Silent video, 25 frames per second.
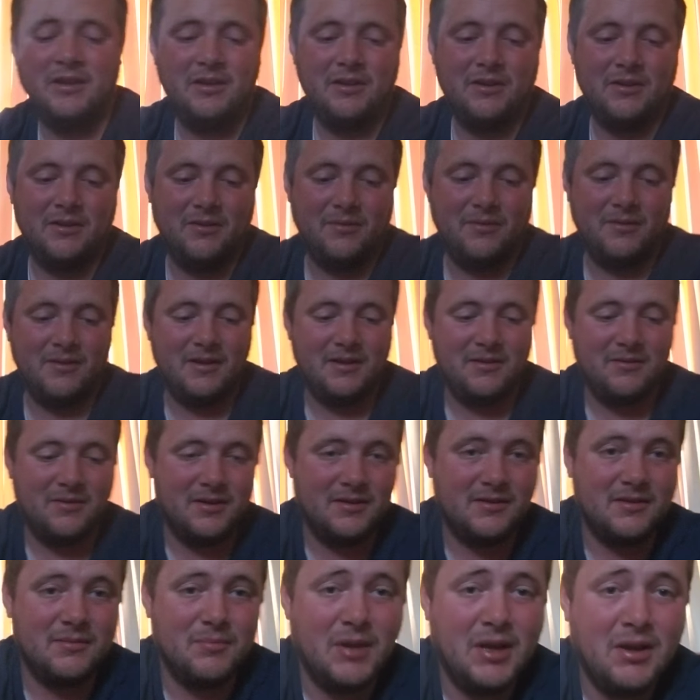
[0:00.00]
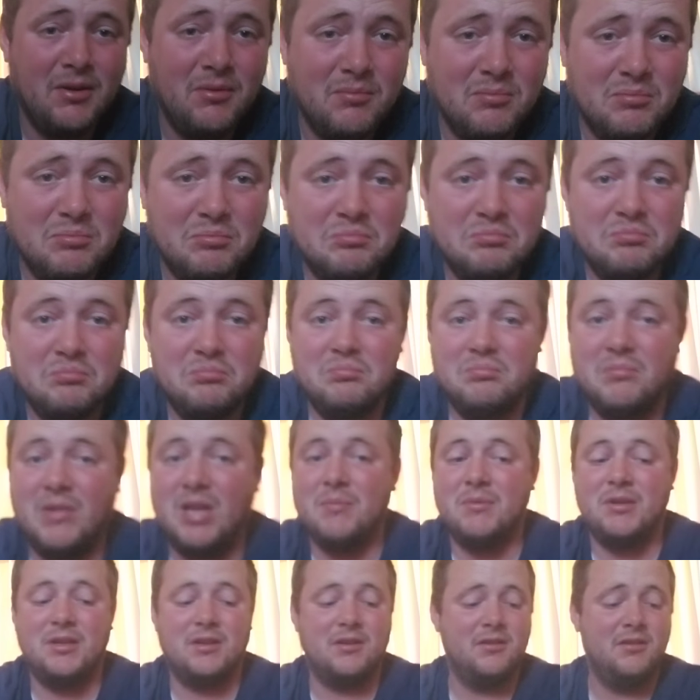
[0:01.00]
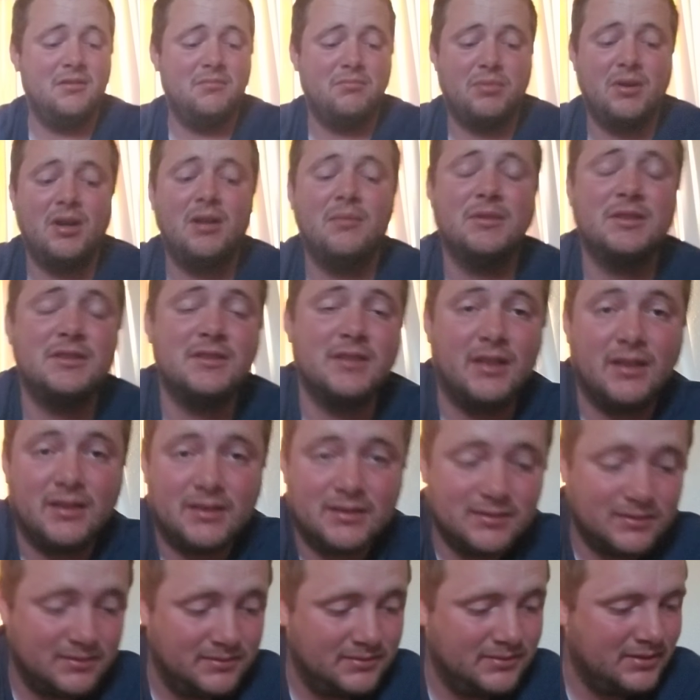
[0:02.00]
No idea what it's about. Maybe good, probably sucks.